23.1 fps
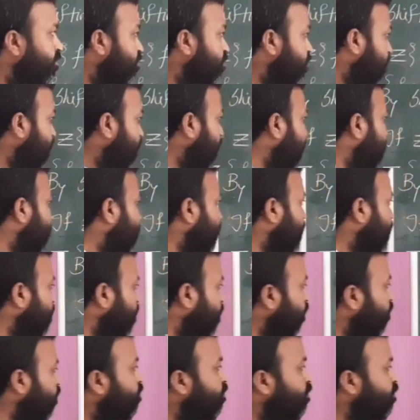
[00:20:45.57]
then z
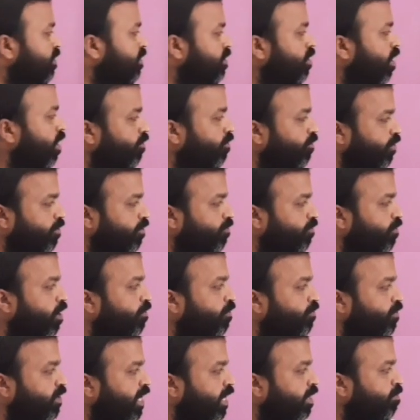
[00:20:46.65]
transformation of f
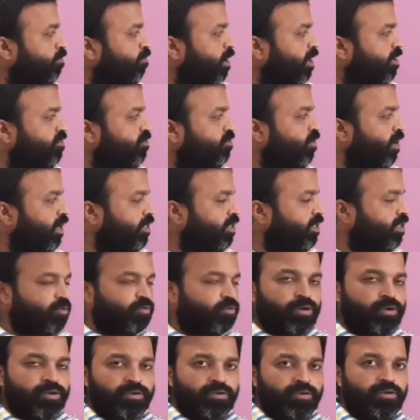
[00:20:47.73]
of n plus 1
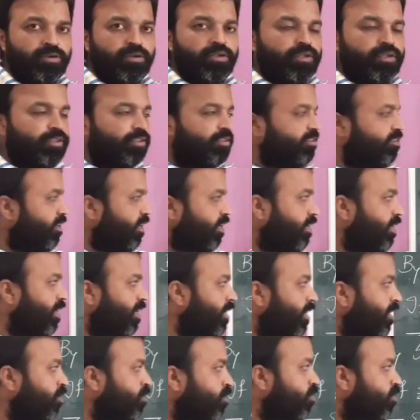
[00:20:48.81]
equal to z
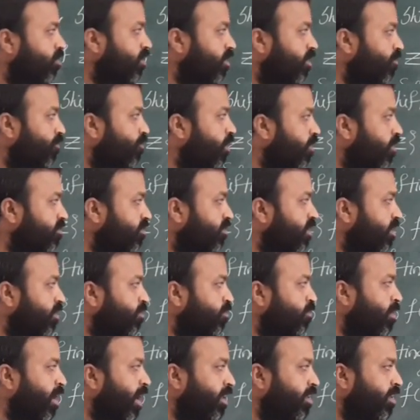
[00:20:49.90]
into f of
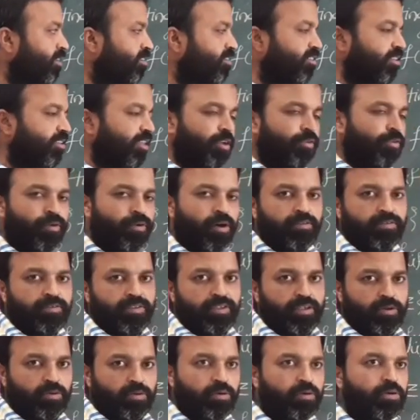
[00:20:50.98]
z minus f
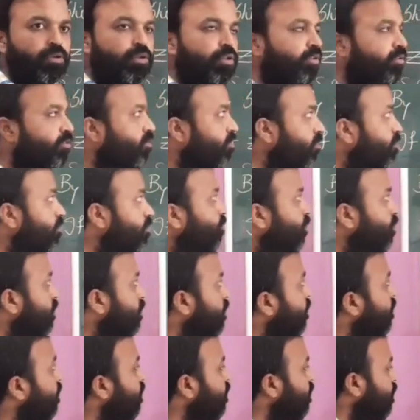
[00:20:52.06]
of 0. So
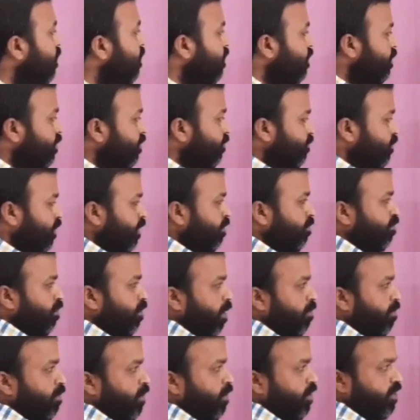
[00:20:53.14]
for the shifting
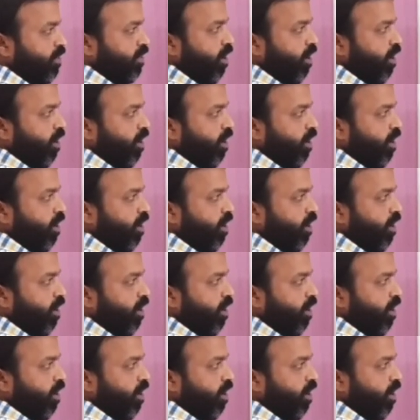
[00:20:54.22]
property